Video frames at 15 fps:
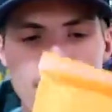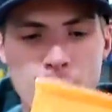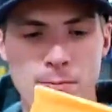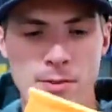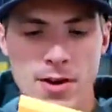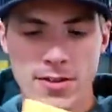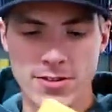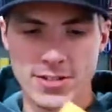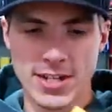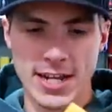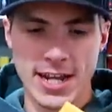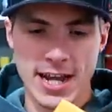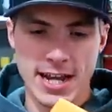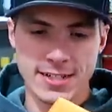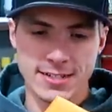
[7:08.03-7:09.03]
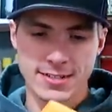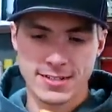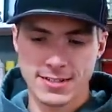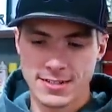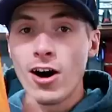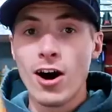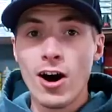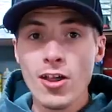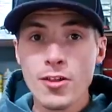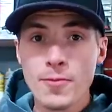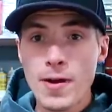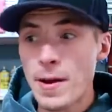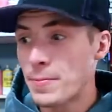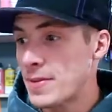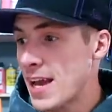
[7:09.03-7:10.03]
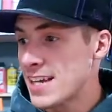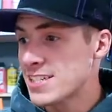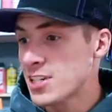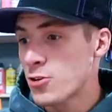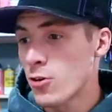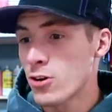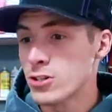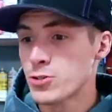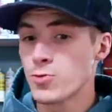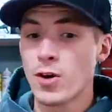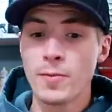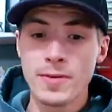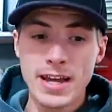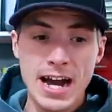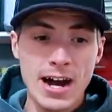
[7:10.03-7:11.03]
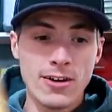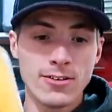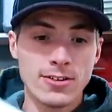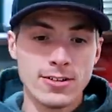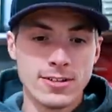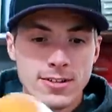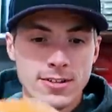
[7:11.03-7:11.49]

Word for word: were brothers, I guess. All the Braptastic orders will be out.